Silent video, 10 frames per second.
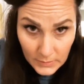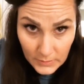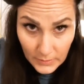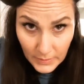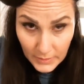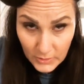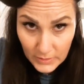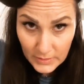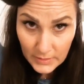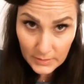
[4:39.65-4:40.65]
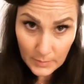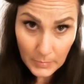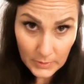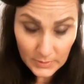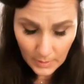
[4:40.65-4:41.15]
so that it just sits
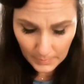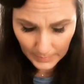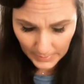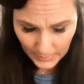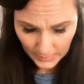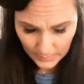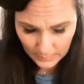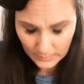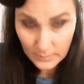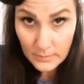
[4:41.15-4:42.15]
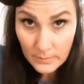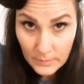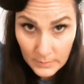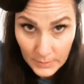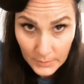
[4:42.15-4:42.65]
up on top of my head.
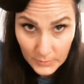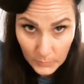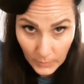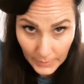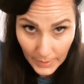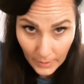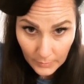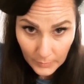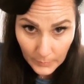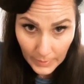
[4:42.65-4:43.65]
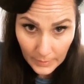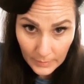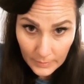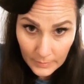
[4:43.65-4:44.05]
I just want it out of the way.